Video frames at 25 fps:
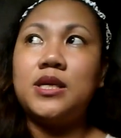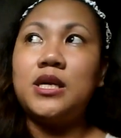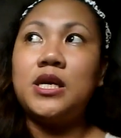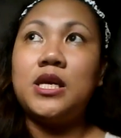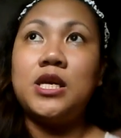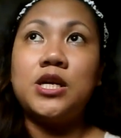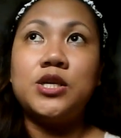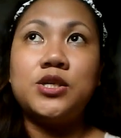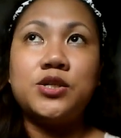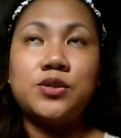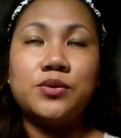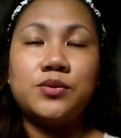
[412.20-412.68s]

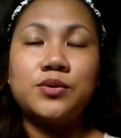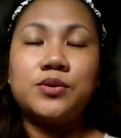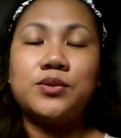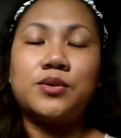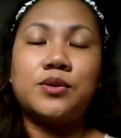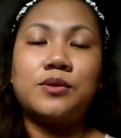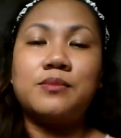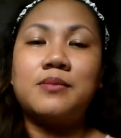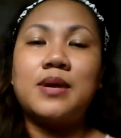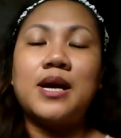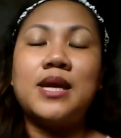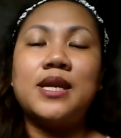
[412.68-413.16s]
issues
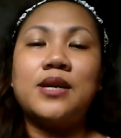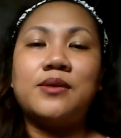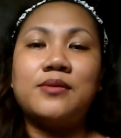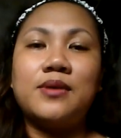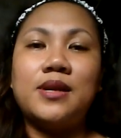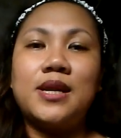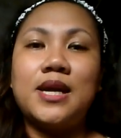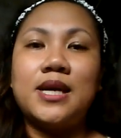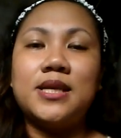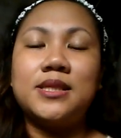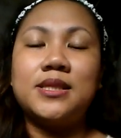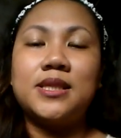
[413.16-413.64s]
or money
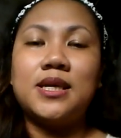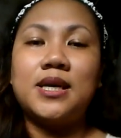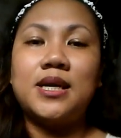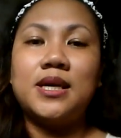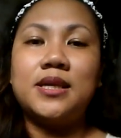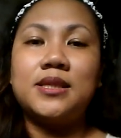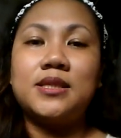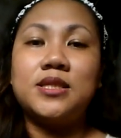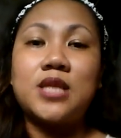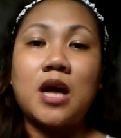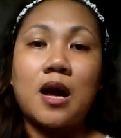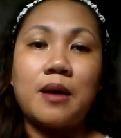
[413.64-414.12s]

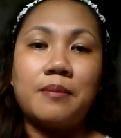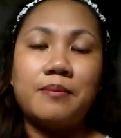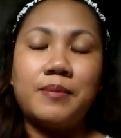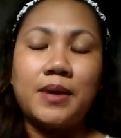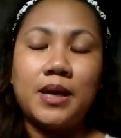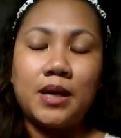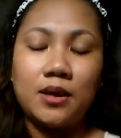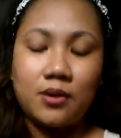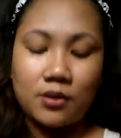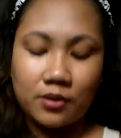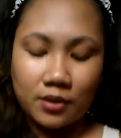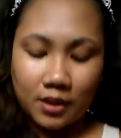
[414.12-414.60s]
related
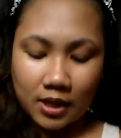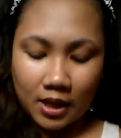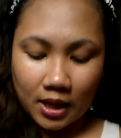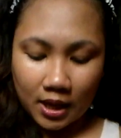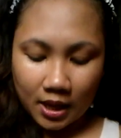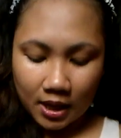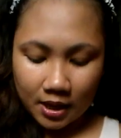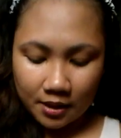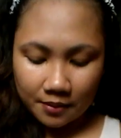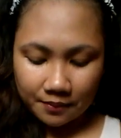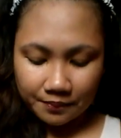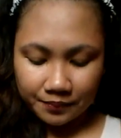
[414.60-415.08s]
topic
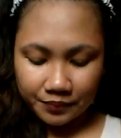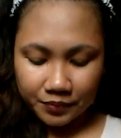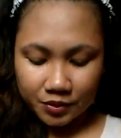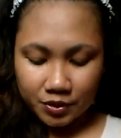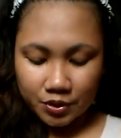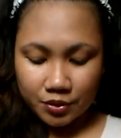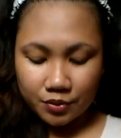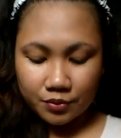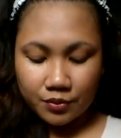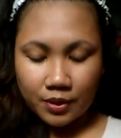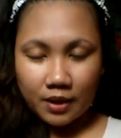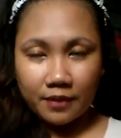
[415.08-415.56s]
okay
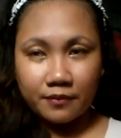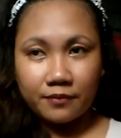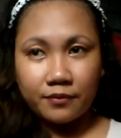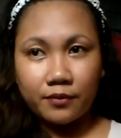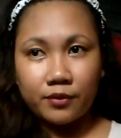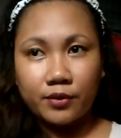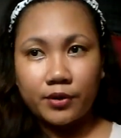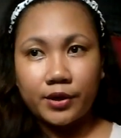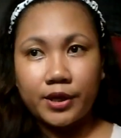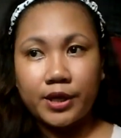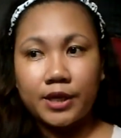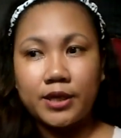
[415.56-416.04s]
to
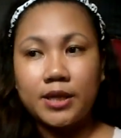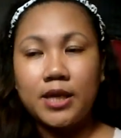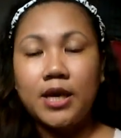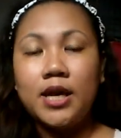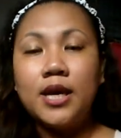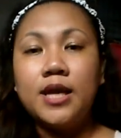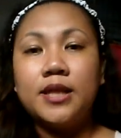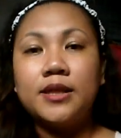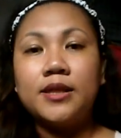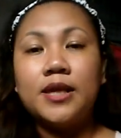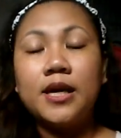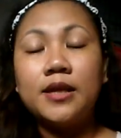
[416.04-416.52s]
avoid
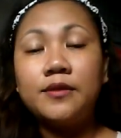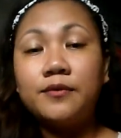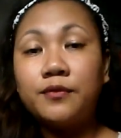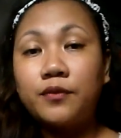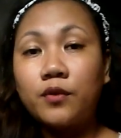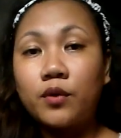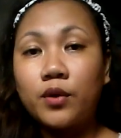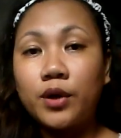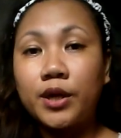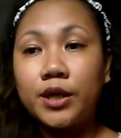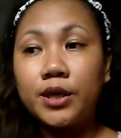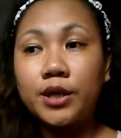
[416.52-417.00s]
that
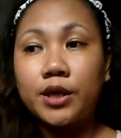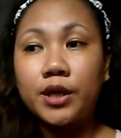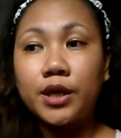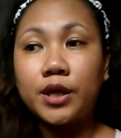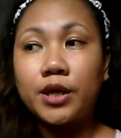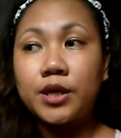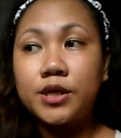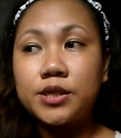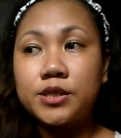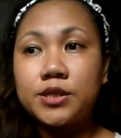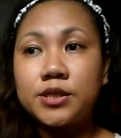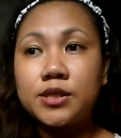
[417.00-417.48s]

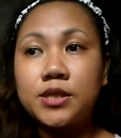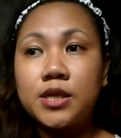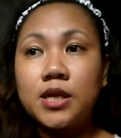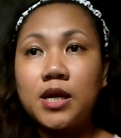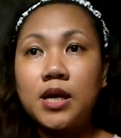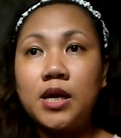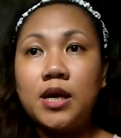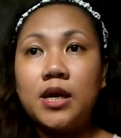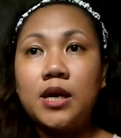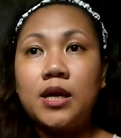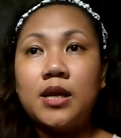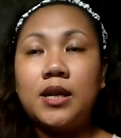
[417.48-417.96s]
foreigners
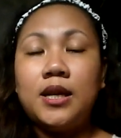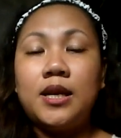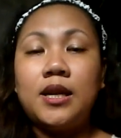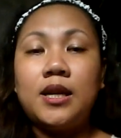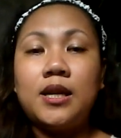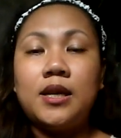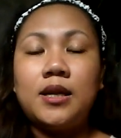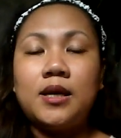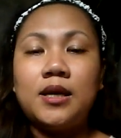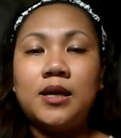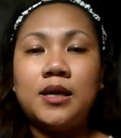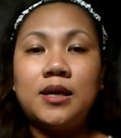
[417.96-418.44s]

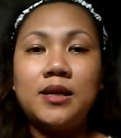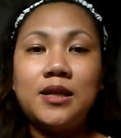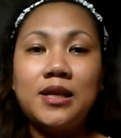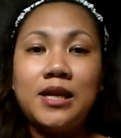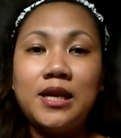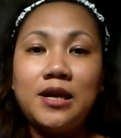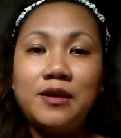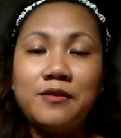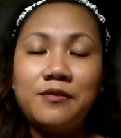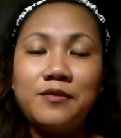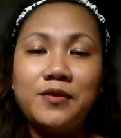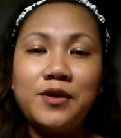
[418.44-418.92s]

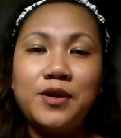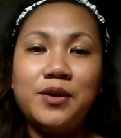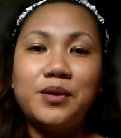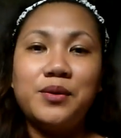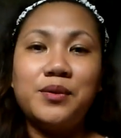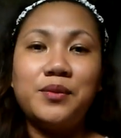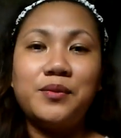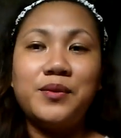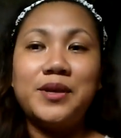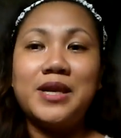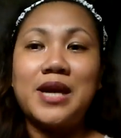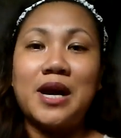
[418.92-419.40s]
leave
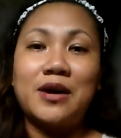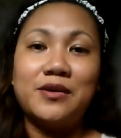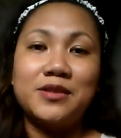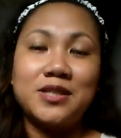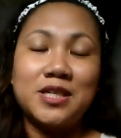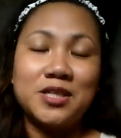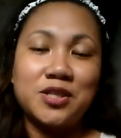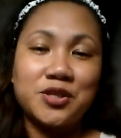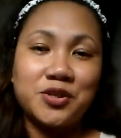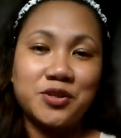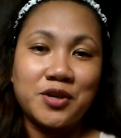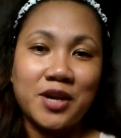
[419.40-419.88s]
you
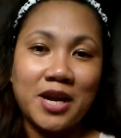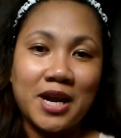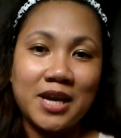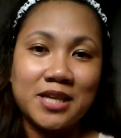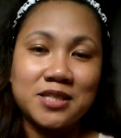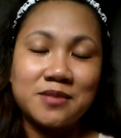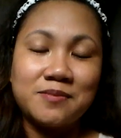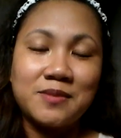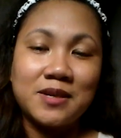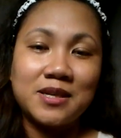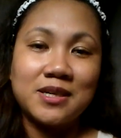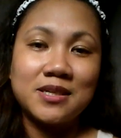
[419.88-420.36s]
without a
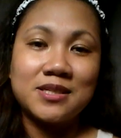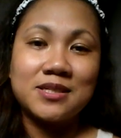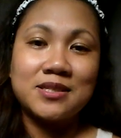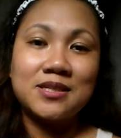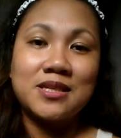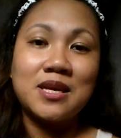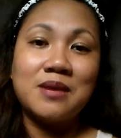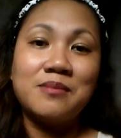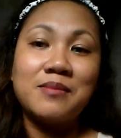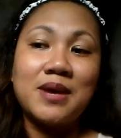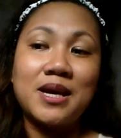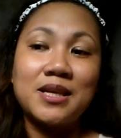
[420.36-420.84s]
trace because
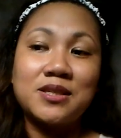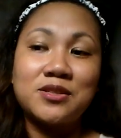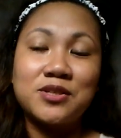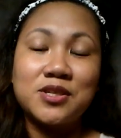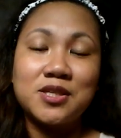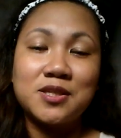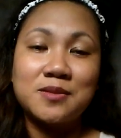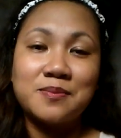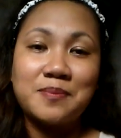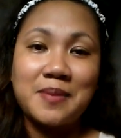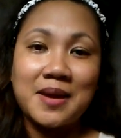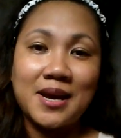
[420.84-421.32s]
they might
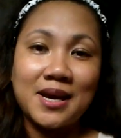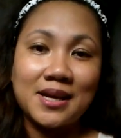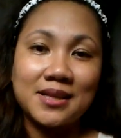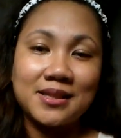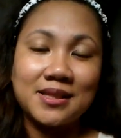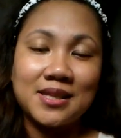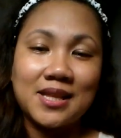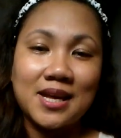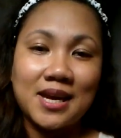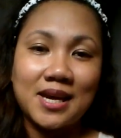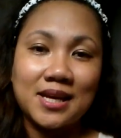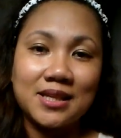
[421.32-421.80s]
suspect
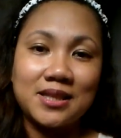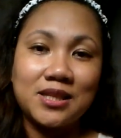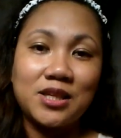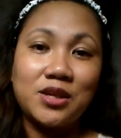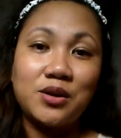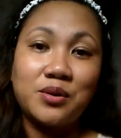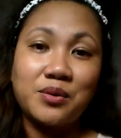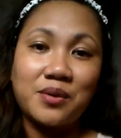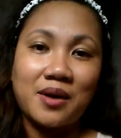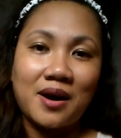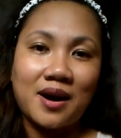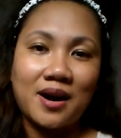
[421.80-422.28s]
that
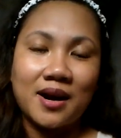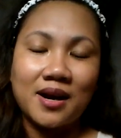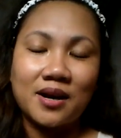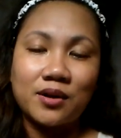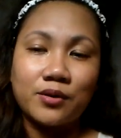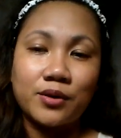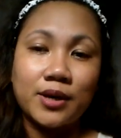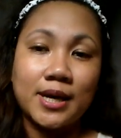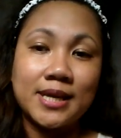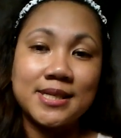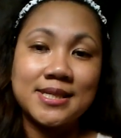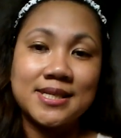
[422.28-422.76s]
you
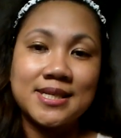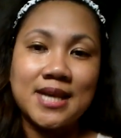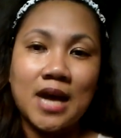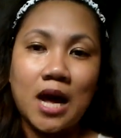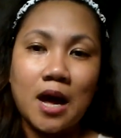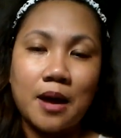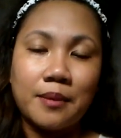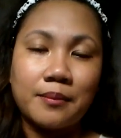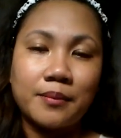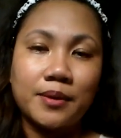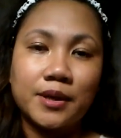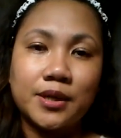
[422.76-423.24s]
are a
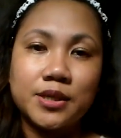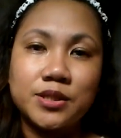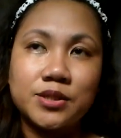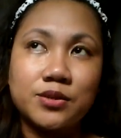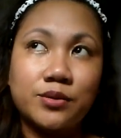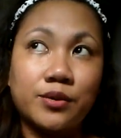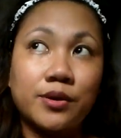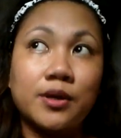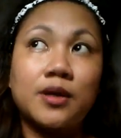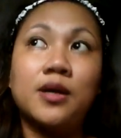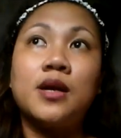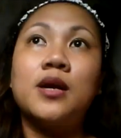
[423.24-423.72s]
scammers
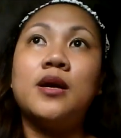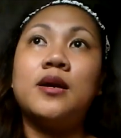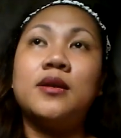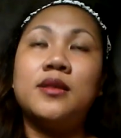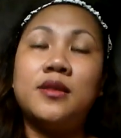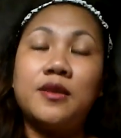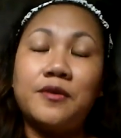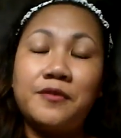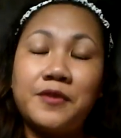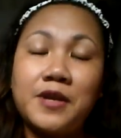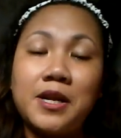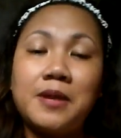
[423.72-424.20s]
or
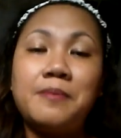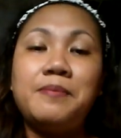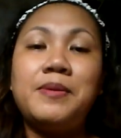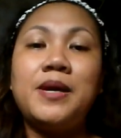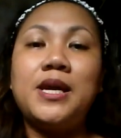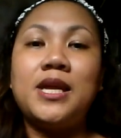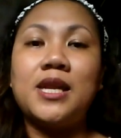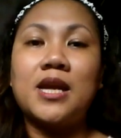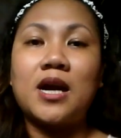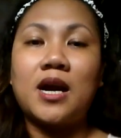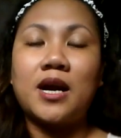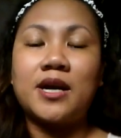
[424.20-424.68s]
the
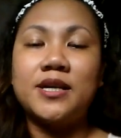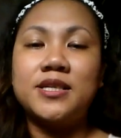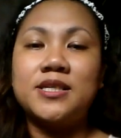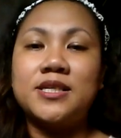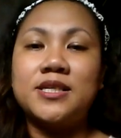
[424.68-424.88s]
Filipina are